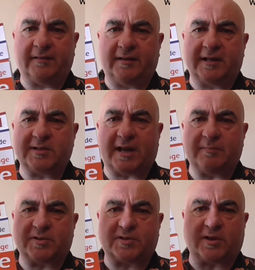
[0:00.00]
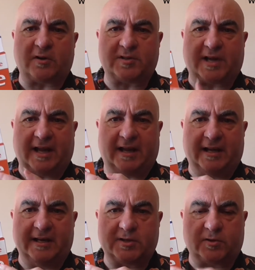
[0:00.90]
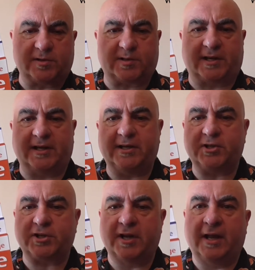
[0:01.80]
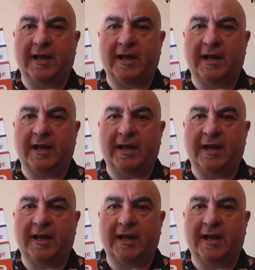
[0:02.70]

The exams start at initial stage